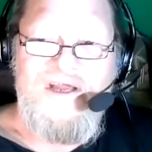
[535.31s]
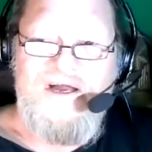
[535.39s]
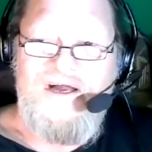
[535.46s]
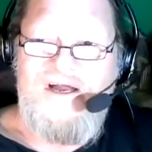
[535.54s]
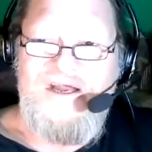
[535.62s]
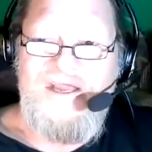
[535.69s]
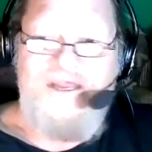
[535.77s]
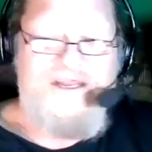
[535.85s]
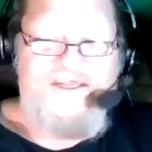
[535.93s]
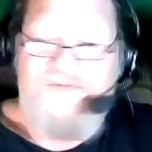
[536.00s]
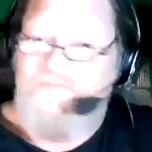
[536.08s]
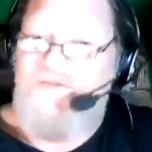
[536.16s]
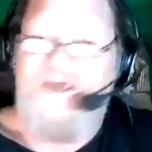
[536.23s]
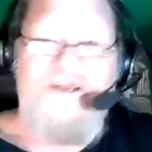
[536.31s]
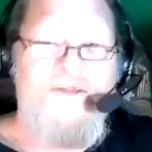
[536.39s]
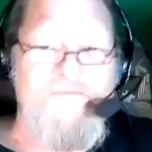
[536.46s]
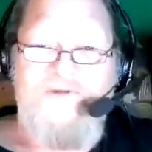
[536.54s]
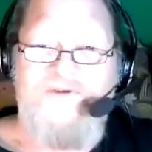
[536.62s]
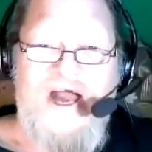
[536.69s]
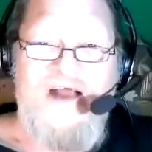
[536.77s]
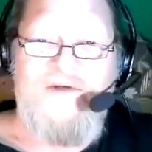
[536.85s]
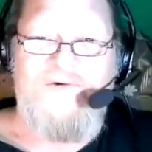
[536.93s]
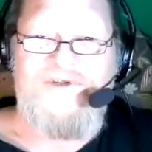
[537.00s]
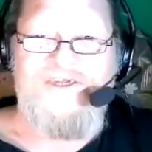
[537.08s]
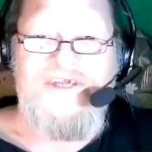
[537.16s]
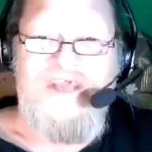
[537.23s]
And it's been a
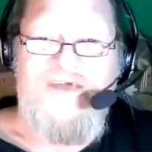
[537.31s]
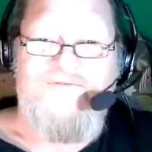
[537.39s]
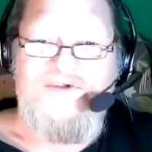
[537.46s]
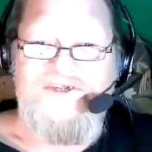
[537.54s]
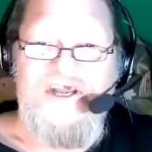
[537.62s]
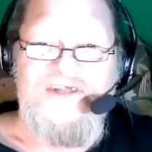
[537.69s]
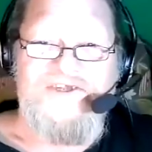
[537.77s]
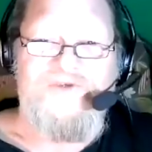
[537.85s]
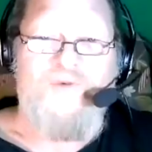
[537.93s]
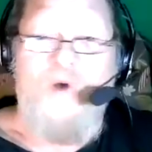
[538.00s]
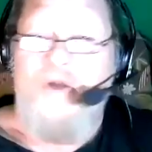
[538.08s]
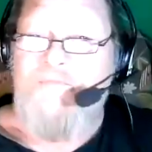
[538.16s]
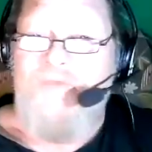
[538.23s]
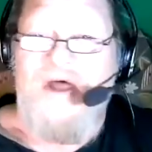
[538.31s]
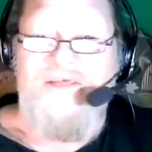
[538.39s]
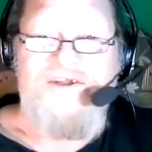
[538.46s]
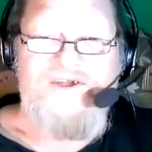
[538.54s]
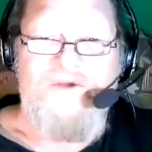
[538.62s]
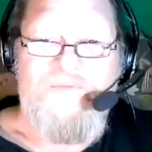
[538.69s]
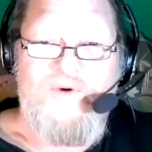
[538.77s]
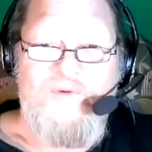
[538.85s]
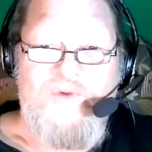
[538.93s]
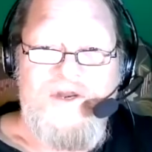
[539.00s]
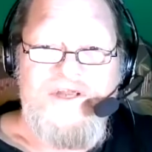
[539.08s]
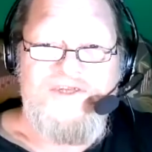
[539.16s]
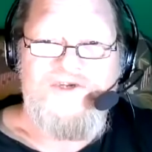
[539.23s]
plutocracy ever since, run by the super
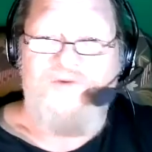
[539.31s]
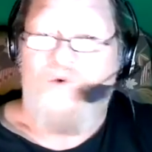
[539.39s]
rich,